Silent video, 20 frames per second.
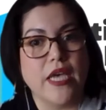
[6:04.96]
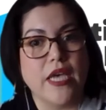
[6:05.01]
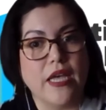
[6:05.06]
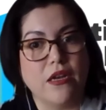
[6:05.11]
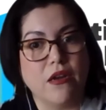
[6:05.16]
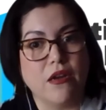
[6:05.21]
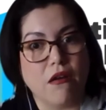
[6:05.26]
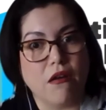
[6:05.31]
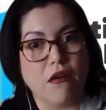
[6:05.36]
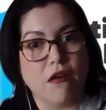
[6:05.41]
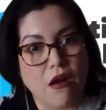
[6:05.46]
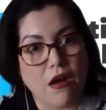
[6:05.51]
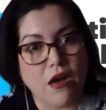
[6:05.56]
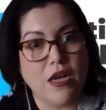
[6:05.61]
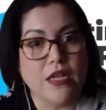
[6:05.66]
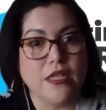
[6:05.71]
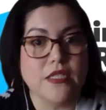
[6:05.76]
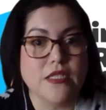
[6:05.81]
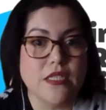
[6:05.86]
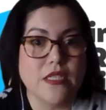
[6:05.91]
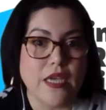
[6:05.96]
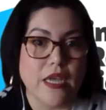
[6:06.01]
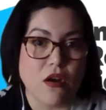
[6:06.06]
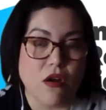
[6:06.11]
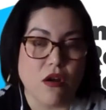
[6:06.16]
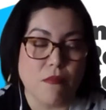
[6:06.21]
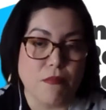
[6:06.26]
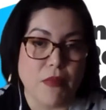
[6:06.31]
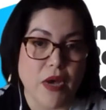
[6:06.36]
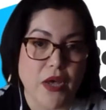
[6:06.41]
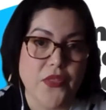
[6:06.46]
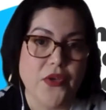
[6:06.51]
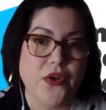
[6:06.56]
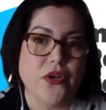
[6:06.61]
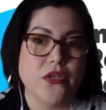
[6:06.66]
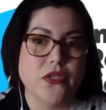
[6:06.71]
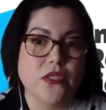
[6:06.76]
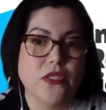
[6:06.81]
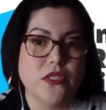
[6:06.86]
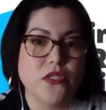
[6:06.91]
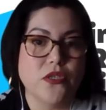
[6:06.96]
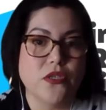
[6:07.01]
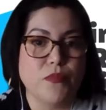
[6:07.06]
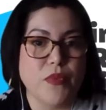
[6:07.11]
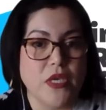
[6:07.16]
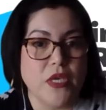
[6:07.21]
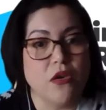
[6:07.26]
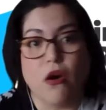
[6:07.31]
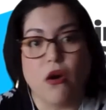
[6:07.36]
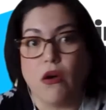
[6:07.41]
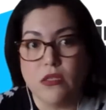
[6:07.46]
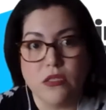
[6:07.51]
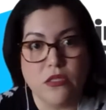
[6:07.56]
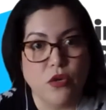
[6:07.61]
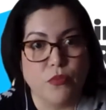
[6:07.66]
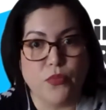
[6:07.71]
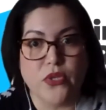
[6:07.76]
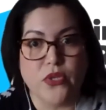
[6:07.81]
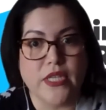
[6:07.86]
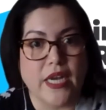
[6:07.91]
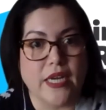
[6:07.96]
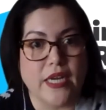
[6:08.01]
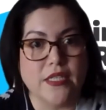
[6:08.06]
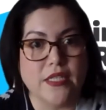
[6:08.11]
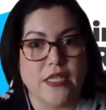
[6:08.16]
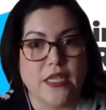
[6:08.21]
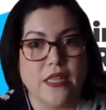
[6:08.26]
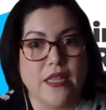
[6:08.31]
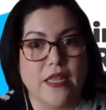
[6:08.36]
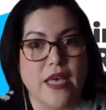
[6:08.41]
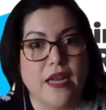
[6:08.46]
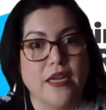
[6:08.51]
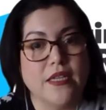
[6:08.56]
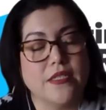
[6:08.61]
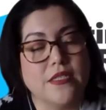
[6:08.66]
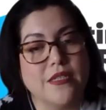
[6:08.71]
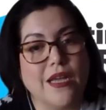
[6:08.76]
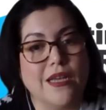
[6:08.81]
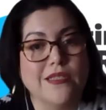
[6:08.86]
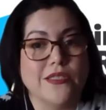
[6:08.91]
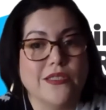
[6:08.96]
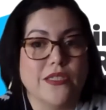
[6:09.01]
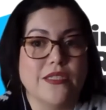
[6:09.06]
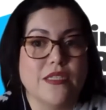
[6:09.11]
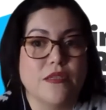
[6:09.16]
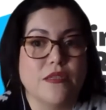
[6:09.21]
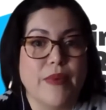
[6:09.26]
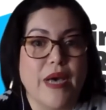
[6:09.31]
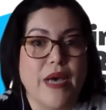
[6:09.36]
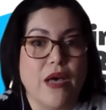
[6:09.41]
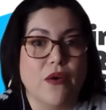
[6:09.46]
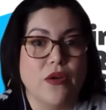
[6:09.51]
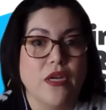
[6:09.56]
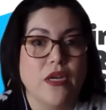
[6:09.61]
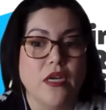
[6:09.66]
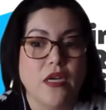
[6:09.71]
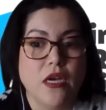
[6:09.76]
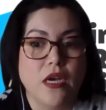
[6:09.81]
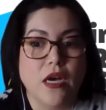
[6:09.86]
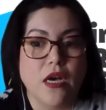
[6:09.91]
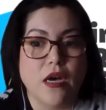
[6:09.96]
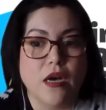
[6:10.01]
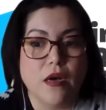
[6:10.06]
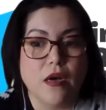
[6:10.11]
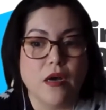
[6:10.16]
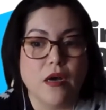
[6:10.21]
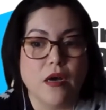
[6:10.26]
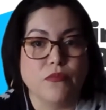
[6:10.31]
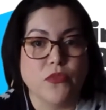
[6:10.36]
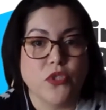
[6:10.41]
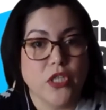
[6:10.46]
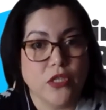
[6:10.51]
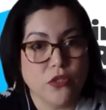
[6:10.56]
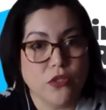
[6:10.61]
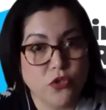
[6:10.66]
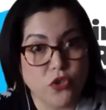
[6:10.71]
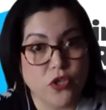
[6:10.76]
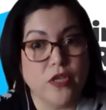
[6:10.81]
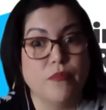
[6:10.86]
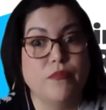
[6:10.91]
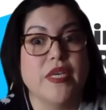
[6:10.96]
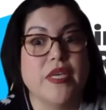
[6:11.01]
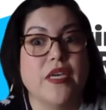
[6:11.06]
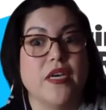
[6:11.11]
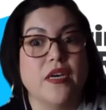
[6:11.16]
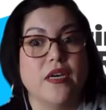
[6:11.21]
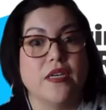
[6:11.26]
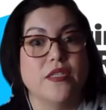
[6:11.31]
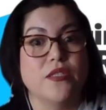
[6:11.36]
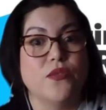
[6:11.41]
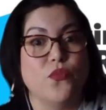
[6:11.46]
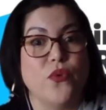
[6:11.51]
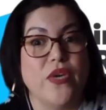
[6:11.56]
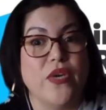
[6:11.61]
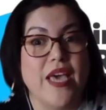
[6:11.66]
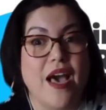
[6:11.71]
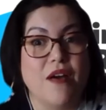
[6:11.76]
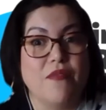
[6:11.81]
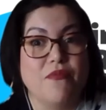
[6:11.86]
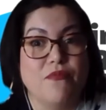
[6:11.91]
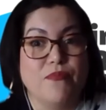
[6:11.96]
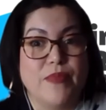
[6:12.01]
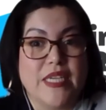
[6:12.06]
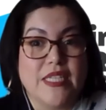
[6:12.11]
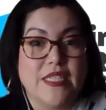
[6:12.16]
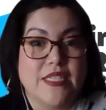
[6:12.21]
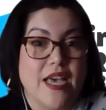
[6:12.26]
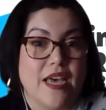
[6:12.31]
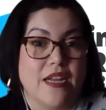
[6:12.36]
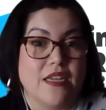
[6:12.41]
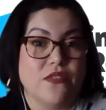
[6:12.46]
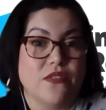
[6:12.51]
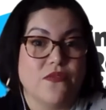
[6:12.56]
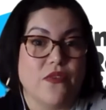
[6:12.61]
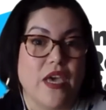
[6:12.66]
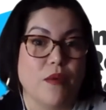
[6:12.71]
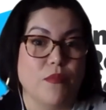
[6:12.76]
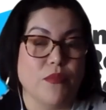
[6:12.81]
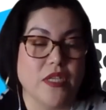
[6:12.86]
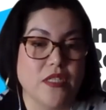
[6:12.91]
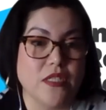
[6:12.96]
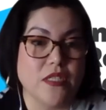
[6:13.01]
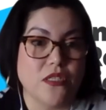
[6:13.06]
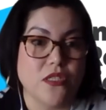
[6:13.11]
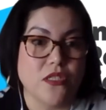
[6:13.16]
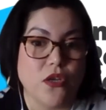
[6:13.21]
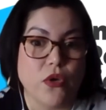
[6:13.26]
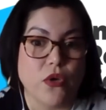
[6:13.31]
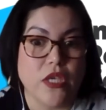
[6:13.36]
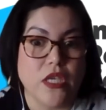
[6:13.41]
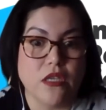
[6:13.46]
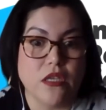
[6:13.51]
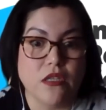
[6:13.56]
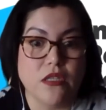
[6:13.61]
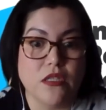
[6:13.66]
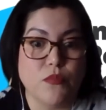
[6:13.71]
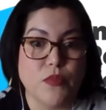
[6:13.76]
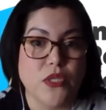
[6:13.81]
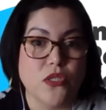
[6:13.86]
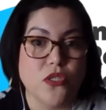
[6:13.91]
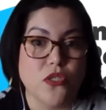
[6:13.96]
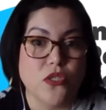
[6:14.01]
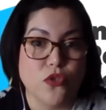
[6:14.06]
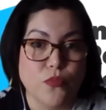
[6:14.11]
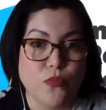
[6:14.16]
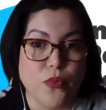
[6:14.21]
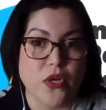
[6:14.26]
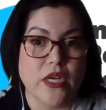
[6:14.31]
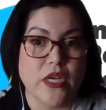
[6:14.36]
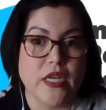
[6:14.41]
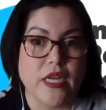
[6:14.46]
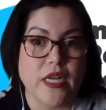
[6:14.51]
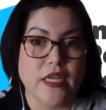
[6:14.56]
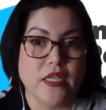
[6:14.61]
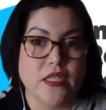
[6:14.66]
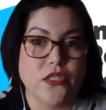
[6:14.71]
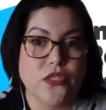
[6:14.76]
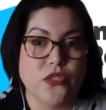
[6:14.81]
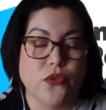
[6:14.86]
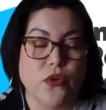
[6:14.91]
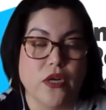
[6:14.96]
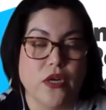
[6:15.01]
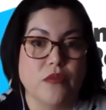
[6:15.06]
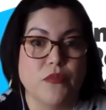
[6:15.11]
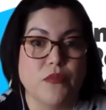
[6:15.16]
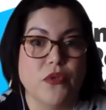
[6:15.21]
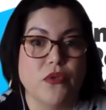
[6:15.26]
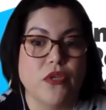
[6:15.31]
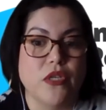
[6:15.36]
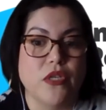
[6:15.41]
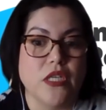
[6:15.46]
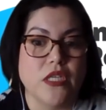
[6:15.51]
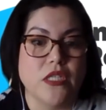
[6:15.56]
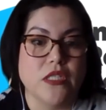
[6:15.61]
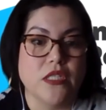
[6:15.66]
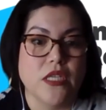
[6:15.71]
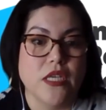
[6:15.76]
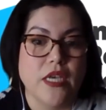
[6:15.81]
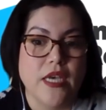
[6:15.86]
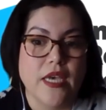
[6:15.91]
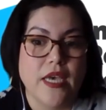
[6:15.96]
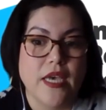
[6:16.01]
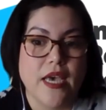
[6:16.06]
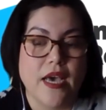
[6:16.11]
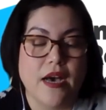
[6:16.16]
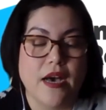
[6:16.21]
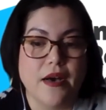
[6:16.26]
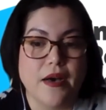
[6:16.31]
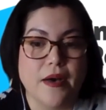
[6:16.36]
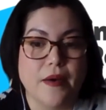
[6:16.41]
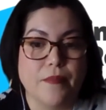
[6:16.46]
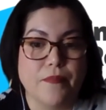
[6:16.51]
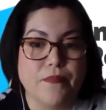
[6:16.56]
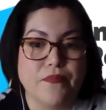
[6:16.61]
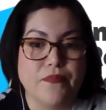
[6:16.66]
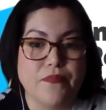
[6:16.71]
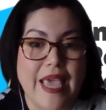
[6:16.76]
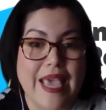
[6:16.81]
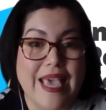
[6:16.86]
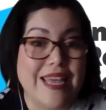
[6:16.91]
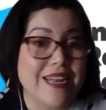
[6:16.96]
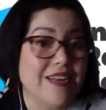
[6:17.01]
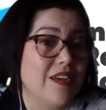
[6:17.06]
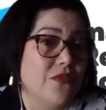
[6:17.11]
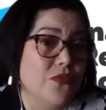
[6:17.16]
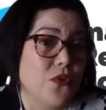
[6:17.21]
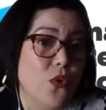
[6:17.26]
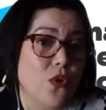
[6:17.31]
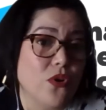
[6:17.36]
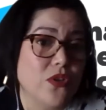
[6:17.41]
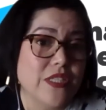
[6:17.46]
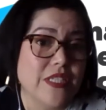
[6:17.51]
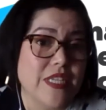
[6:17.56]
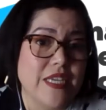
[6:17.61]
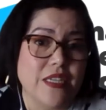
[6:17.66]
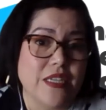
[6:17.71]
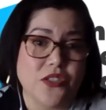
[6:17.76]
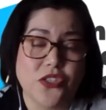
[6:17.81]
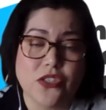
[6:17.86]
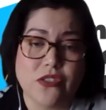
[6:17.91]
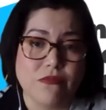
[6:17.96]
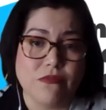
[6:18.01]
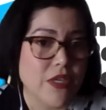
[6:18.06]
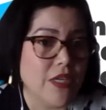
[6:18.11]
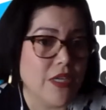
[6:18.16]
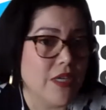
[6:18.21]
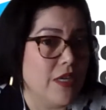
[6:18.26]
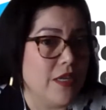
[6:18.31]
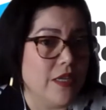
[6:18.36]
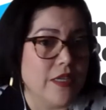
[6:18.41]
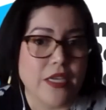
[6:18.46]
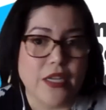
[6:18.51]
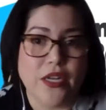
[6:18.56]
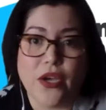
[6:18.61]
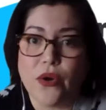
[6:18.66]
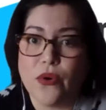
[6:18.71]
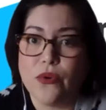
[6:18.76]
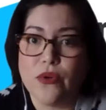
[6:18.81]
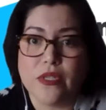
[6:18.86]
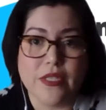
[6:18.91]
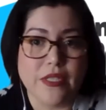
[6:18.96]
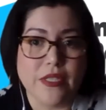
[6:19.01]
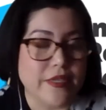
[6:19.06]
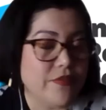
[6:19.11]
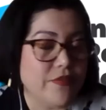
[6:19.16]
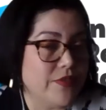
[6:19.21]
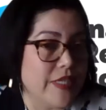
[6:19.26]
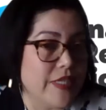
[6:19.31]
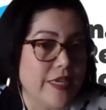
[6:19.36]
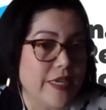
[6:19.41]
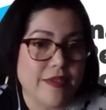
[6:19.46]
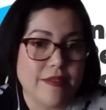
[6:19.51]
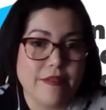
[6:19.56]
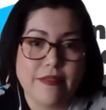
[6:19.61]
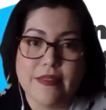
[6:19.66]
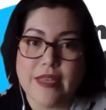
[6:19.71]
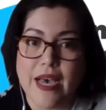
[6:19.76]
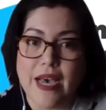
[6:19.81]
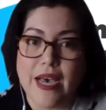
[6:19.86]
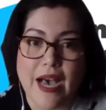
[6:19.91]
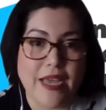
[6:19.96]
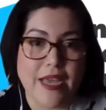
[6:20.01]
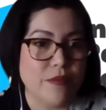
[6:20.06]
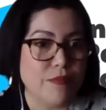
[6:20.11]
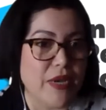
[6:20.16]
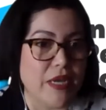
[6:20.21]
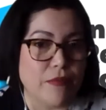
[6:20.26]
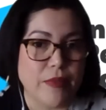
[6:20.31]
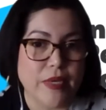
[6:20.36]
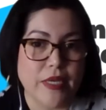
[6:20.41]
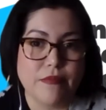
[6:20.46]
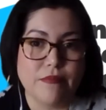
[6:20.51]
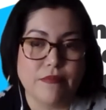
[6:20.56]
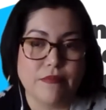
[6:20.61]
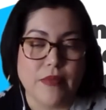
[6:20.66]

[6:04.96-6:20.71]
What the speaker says: and our aunts and our mothers to be also protected in that. It's not just about children, because we have mixed status families. And so HEAL has been super connected to our communities. And of course, each, lifting the Hyde Amendment.